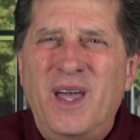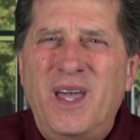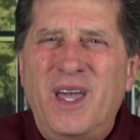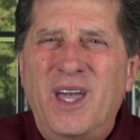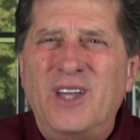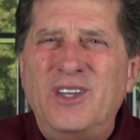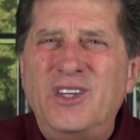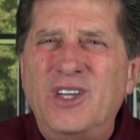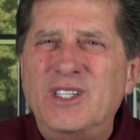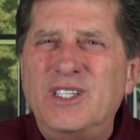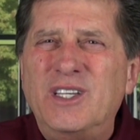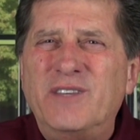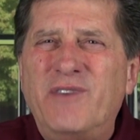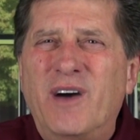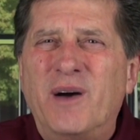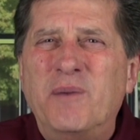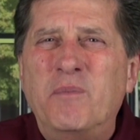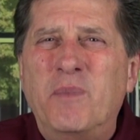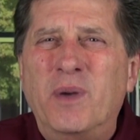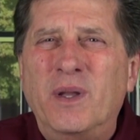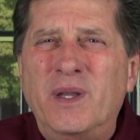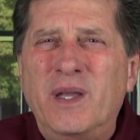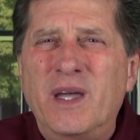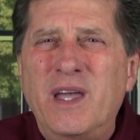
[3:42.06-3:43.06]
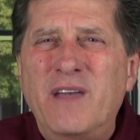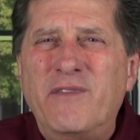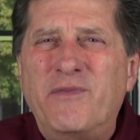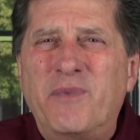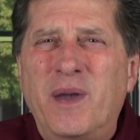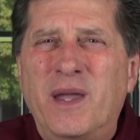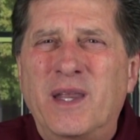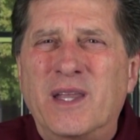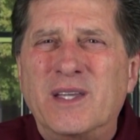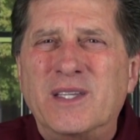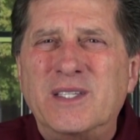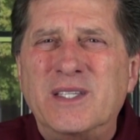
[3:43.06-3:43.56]
issues of unbelief
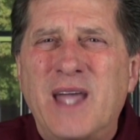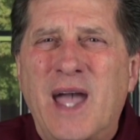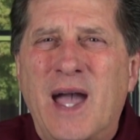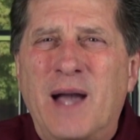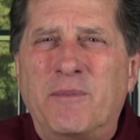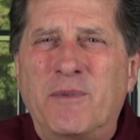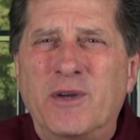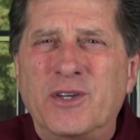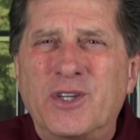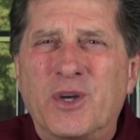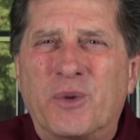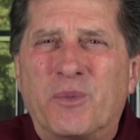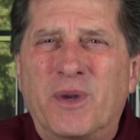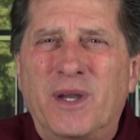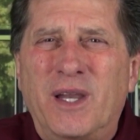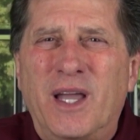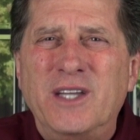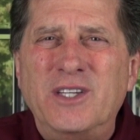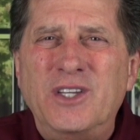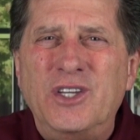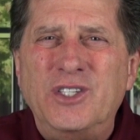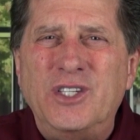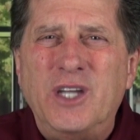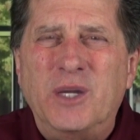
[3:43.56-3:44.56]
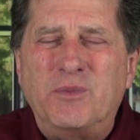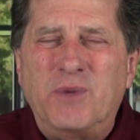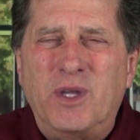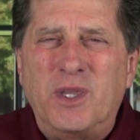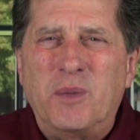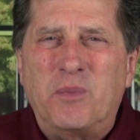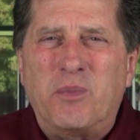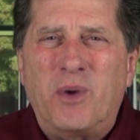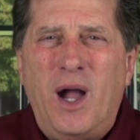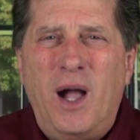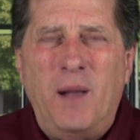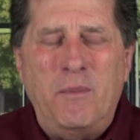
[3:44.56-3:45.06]
being established in relationship to
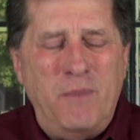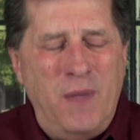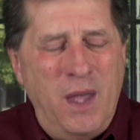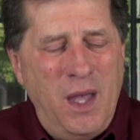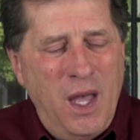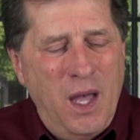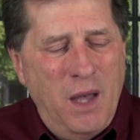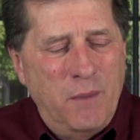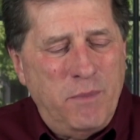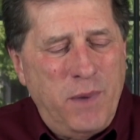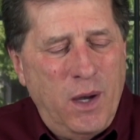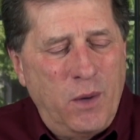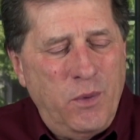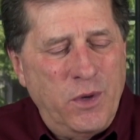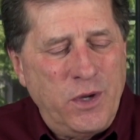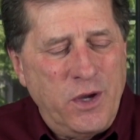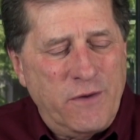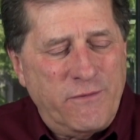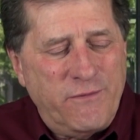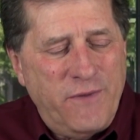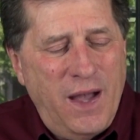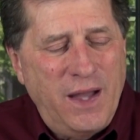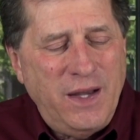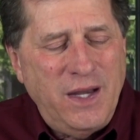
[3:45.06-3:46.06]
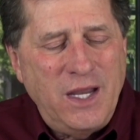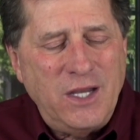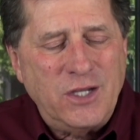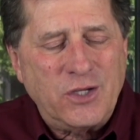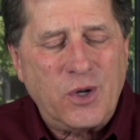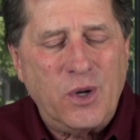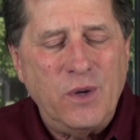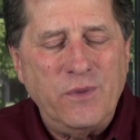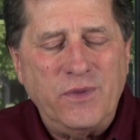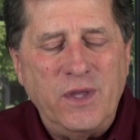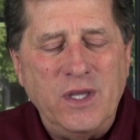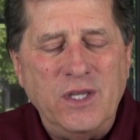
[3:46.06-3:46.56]
the problem. But when you're finding
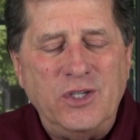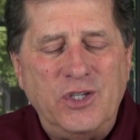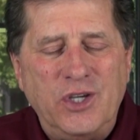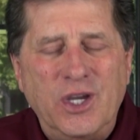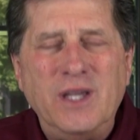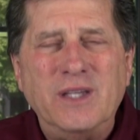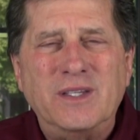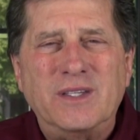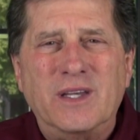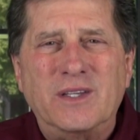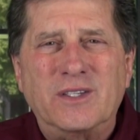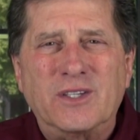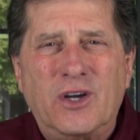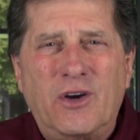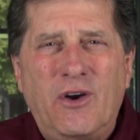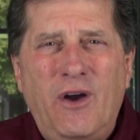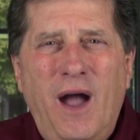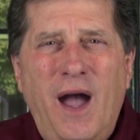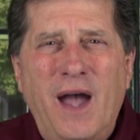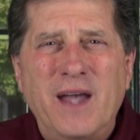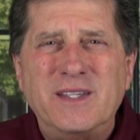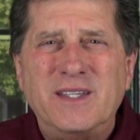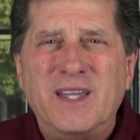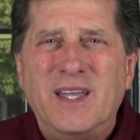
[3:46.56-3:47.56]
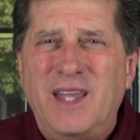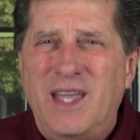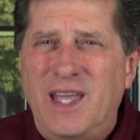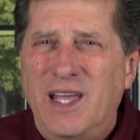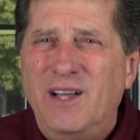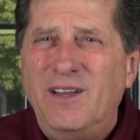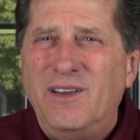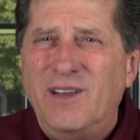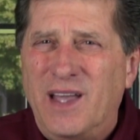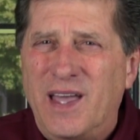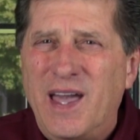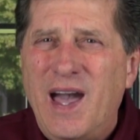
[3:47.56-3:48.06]
truth in Jesus Christ and
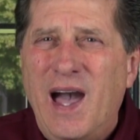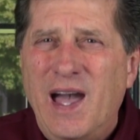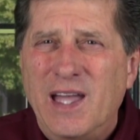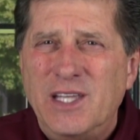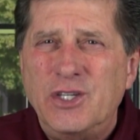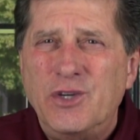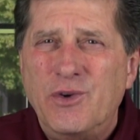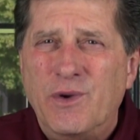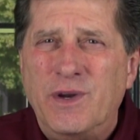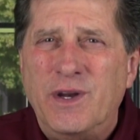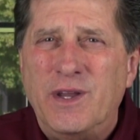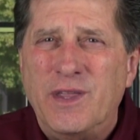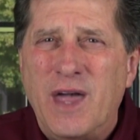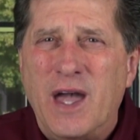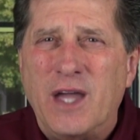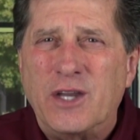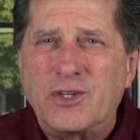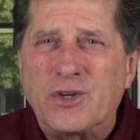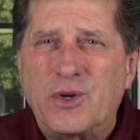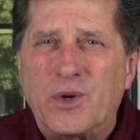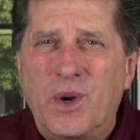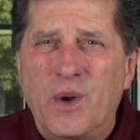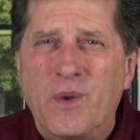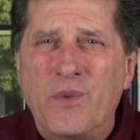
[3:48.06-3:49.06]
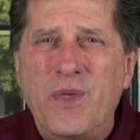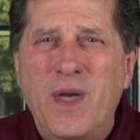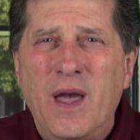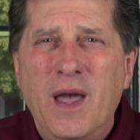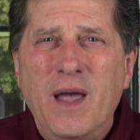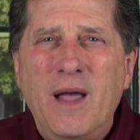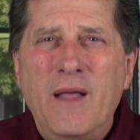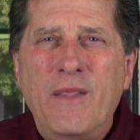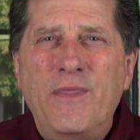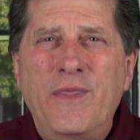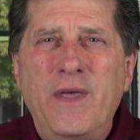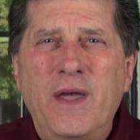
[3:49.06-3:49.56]
he'll guide you into that truth,
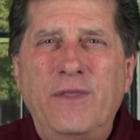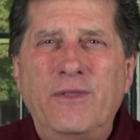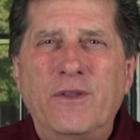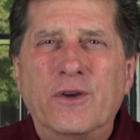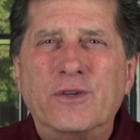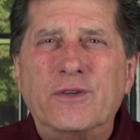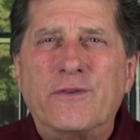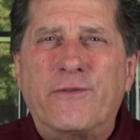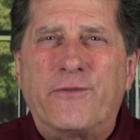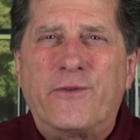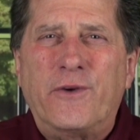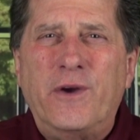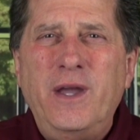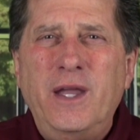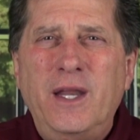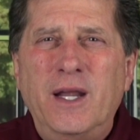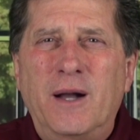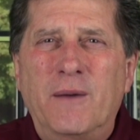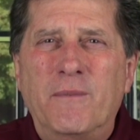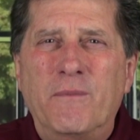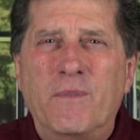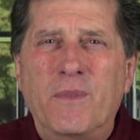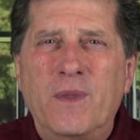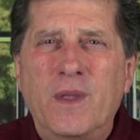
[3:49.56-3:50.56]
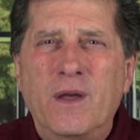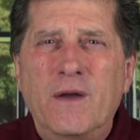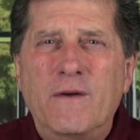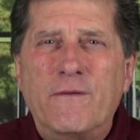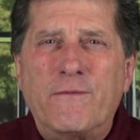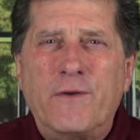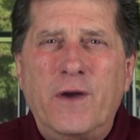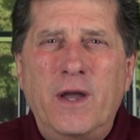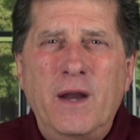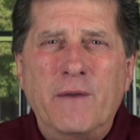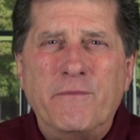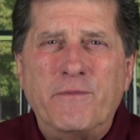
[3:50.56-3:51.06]
then there's freedom.
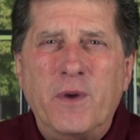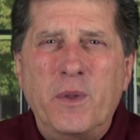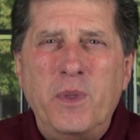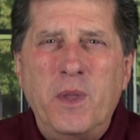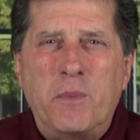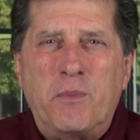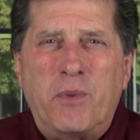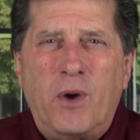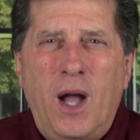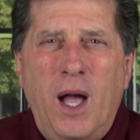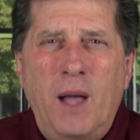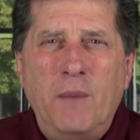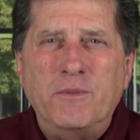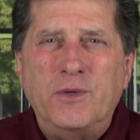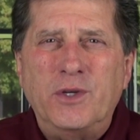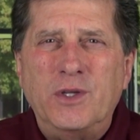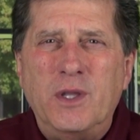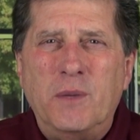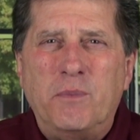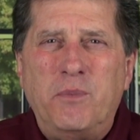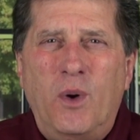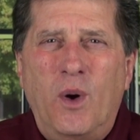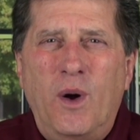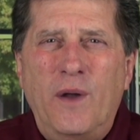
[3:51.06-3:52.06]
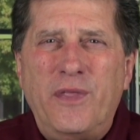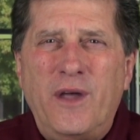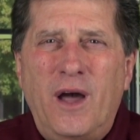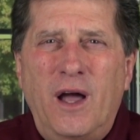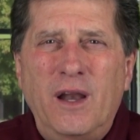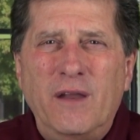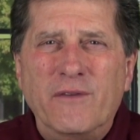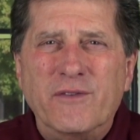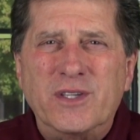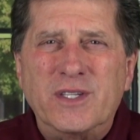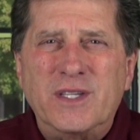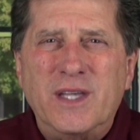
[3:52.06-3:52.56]
Freedom from the problem, to the point that
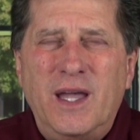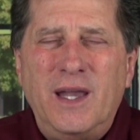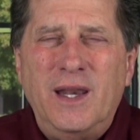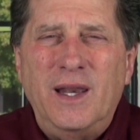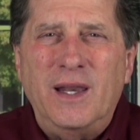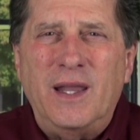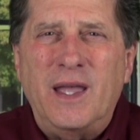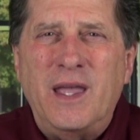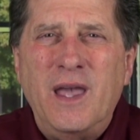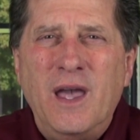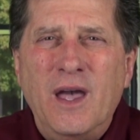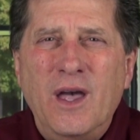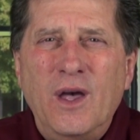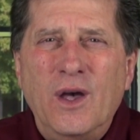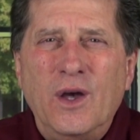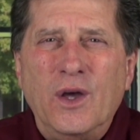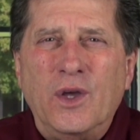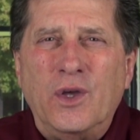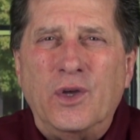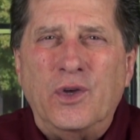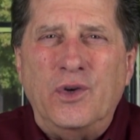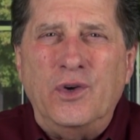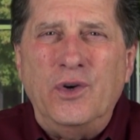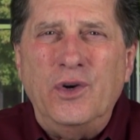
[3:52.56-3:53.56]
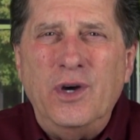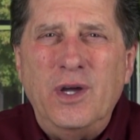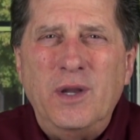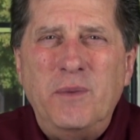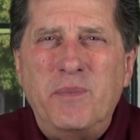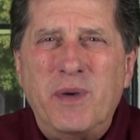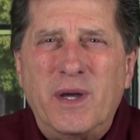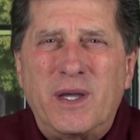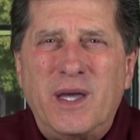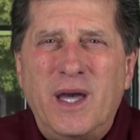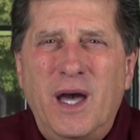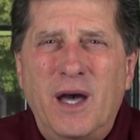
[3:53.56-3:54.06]
all of a sudden
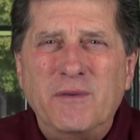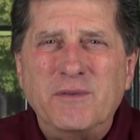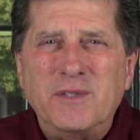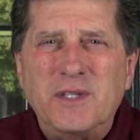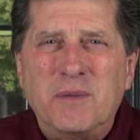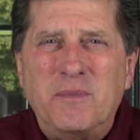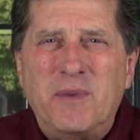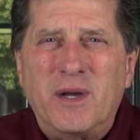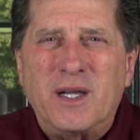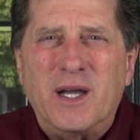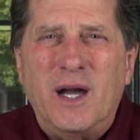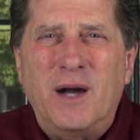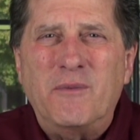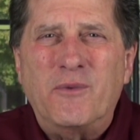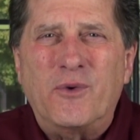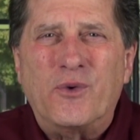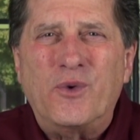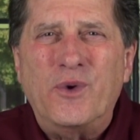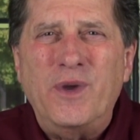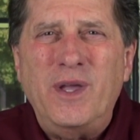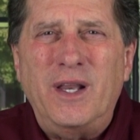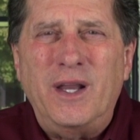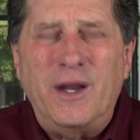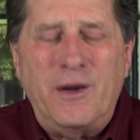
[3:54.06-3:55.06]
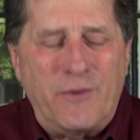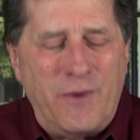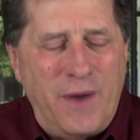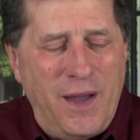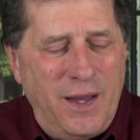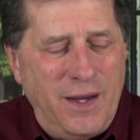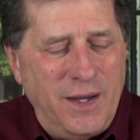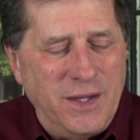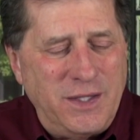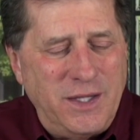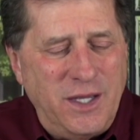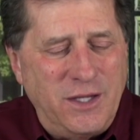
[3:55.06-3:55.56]
good becomes to become real in
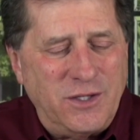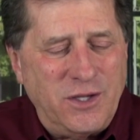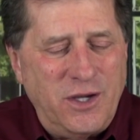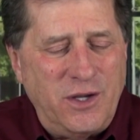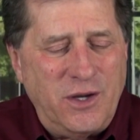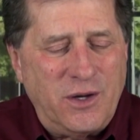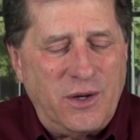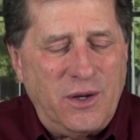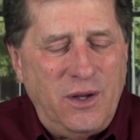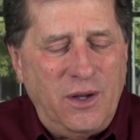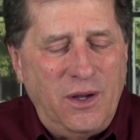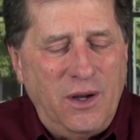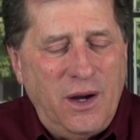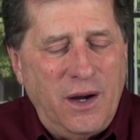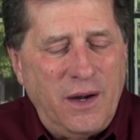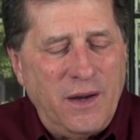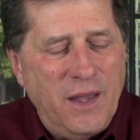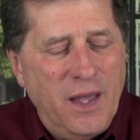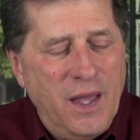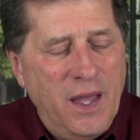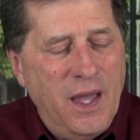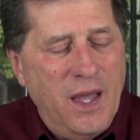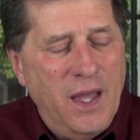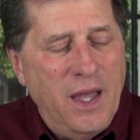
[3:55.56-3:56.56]
reality to your heart.